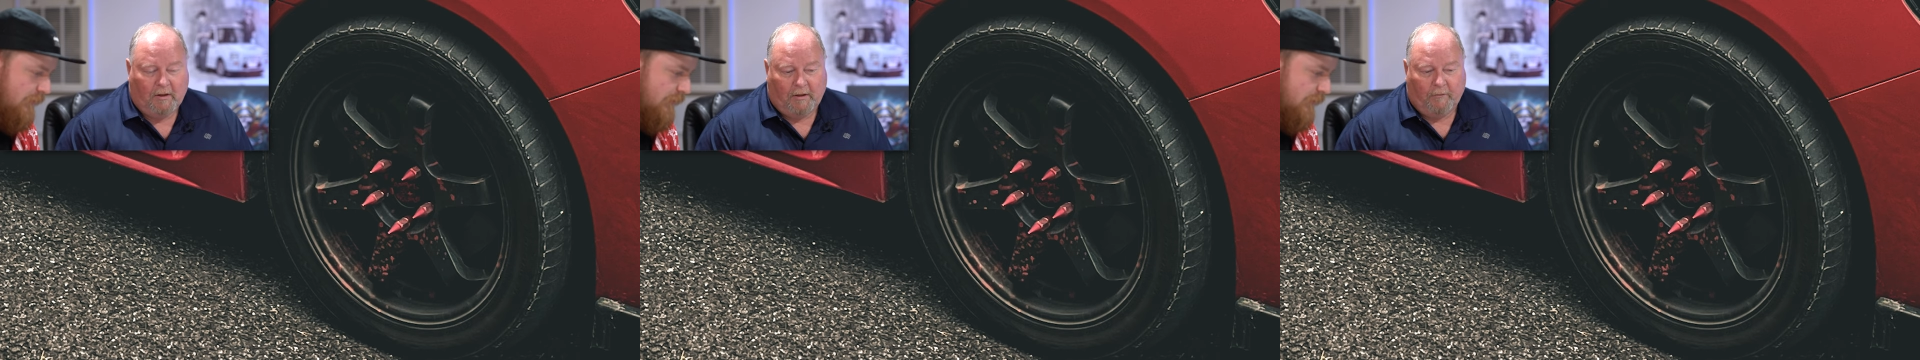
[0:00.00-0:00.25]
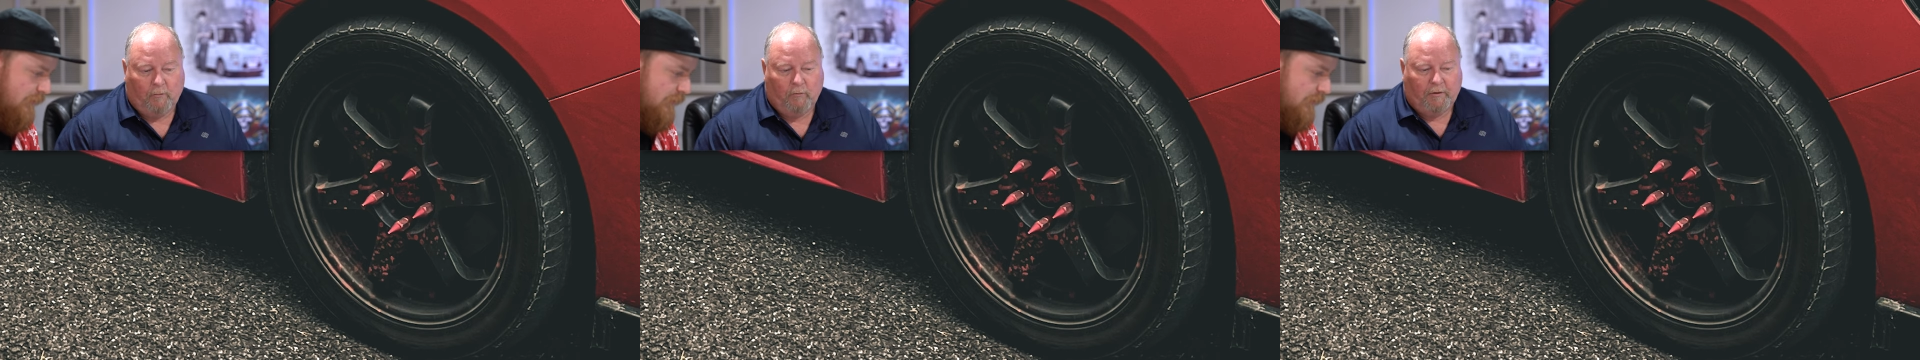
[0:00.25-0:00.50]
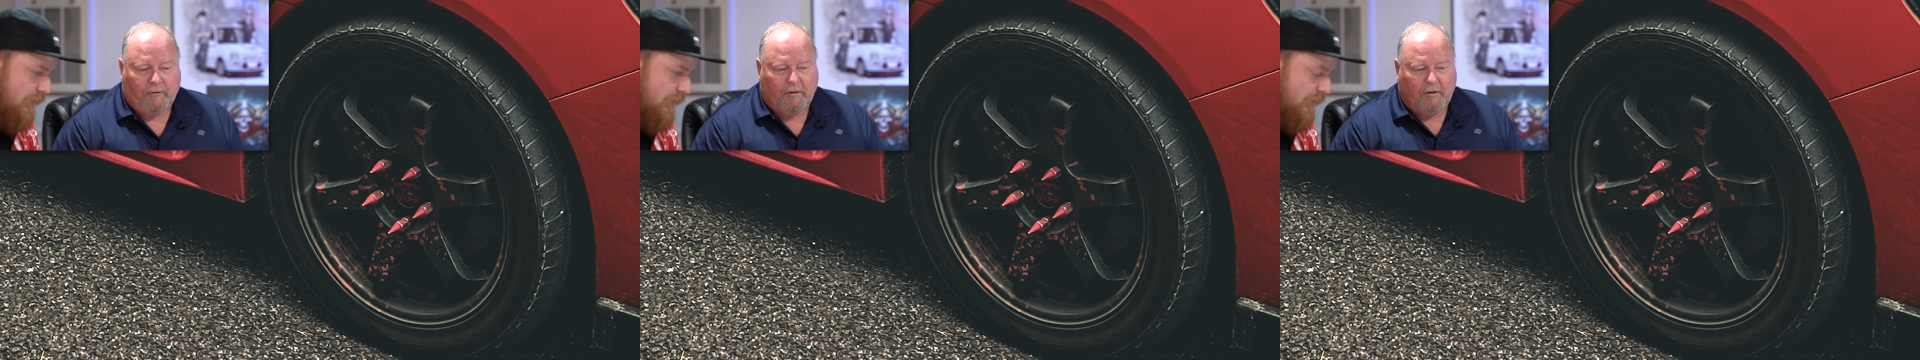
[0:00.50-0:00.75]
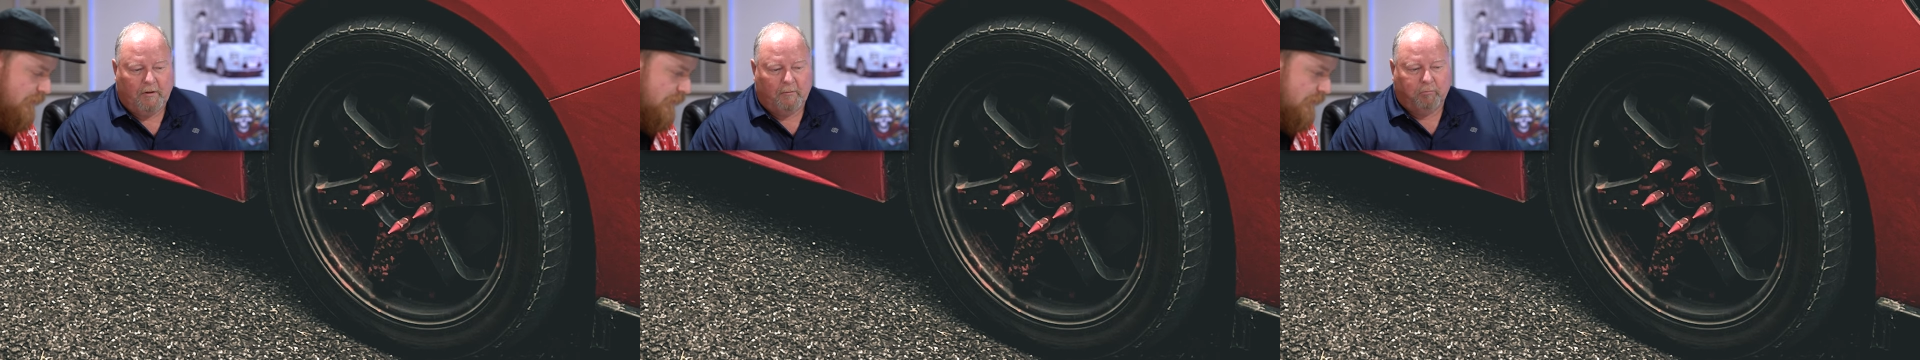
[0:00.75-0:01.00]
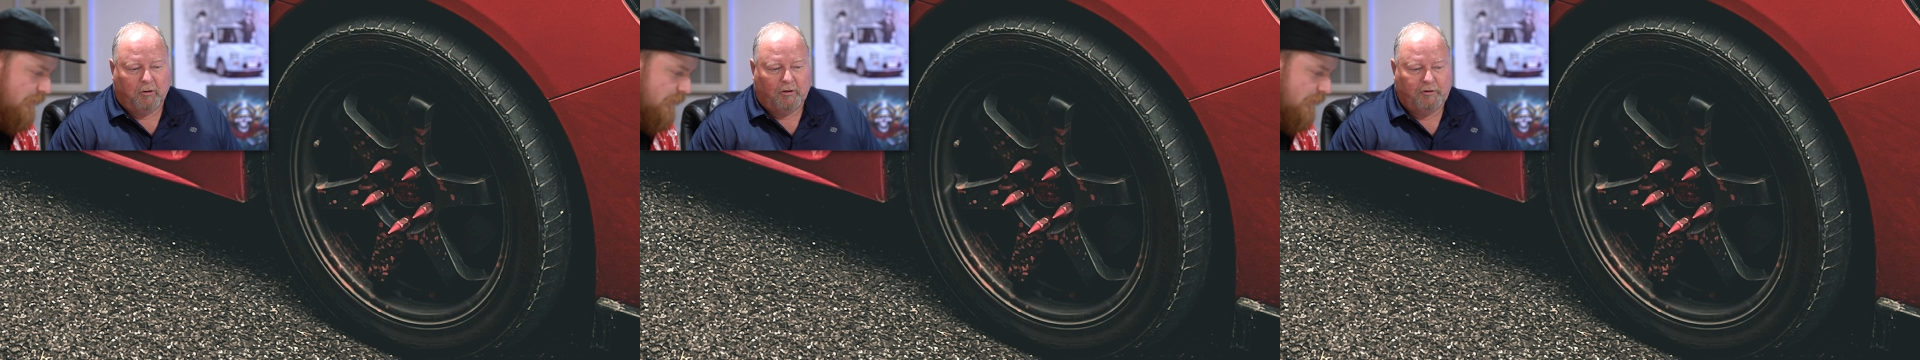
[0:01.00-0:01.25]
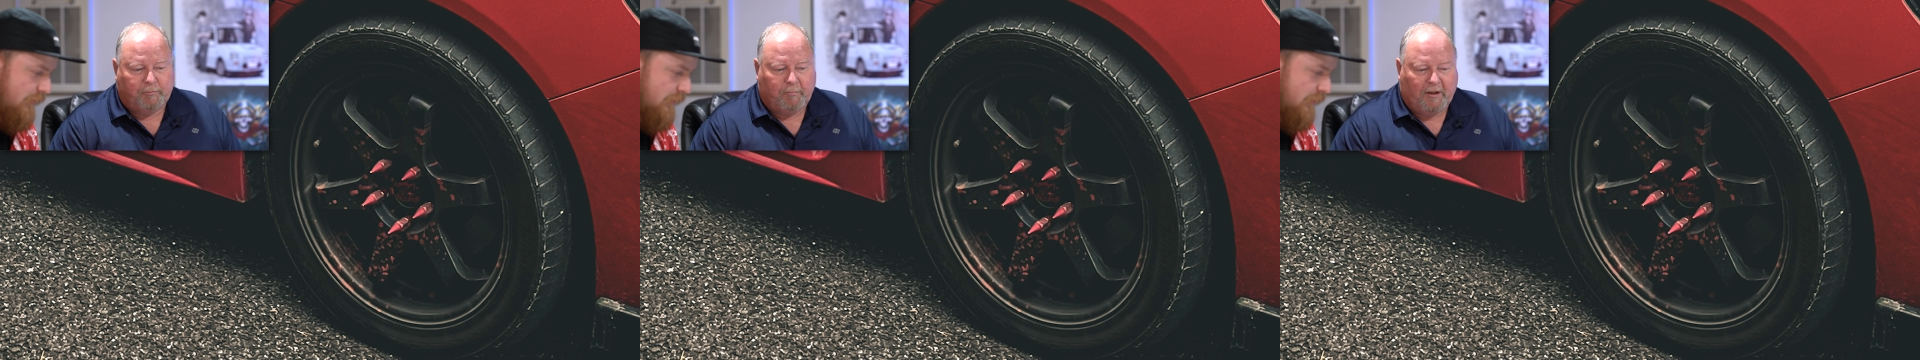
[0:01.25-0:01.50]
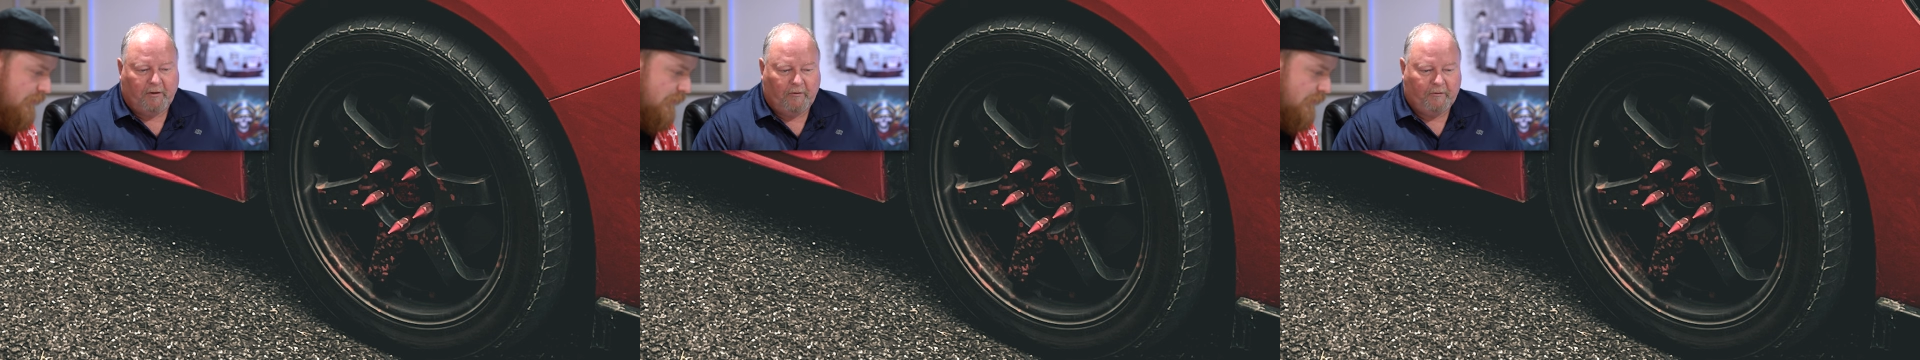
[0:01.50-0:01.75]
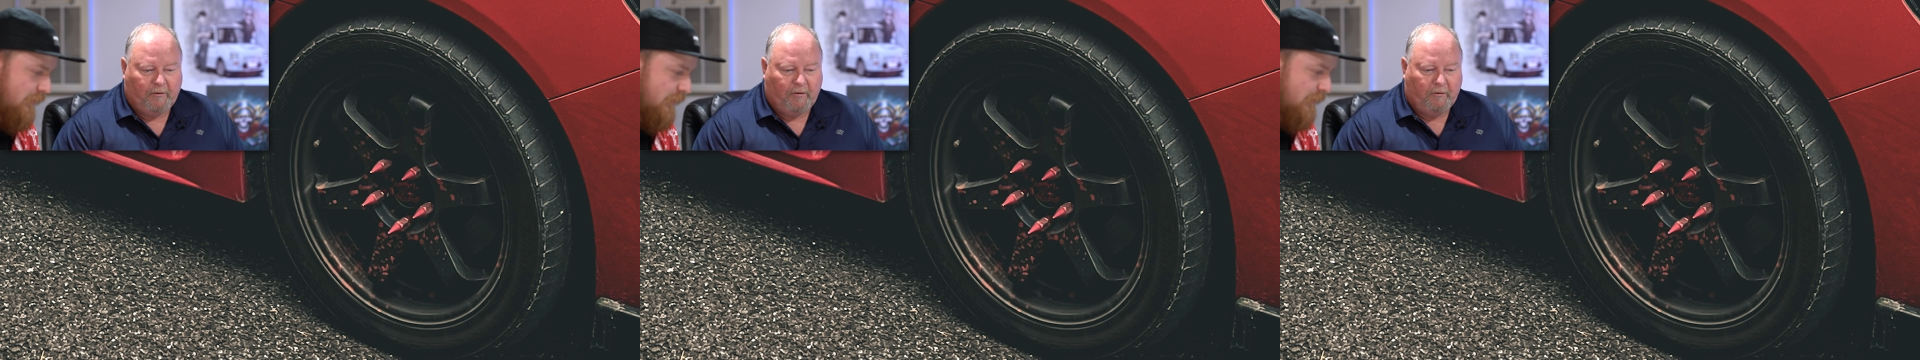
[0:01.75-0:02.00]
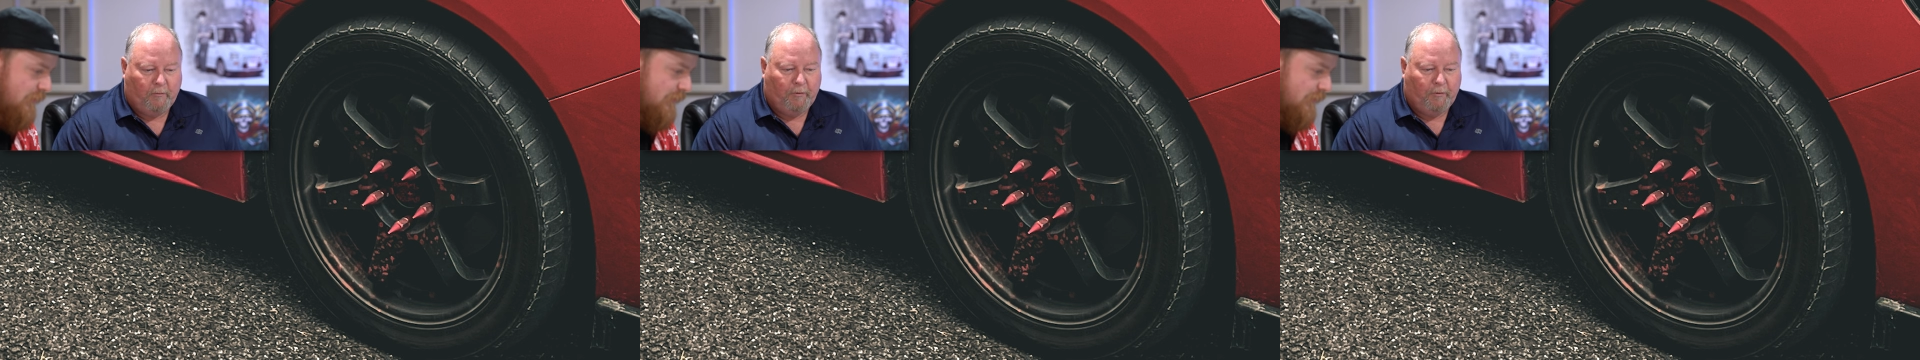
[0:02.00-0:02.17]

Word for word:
Speaker 1: even with the blood spatters on the